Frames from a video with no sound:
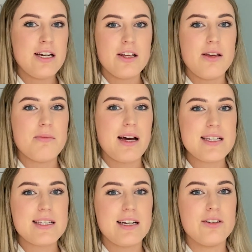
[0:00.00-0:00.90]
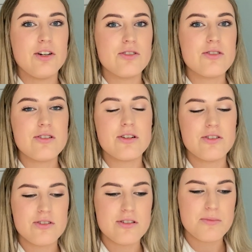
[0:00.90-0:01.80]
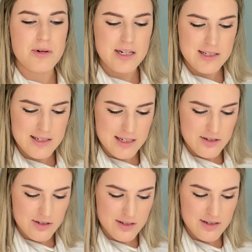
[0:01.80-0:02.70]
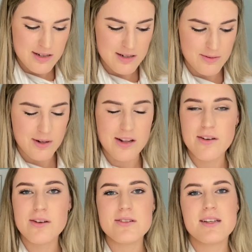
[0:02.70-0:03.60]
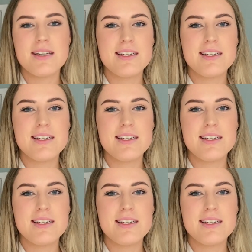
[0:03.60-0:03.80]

You might sell hundreds and hundreds of prints. It's just one of those.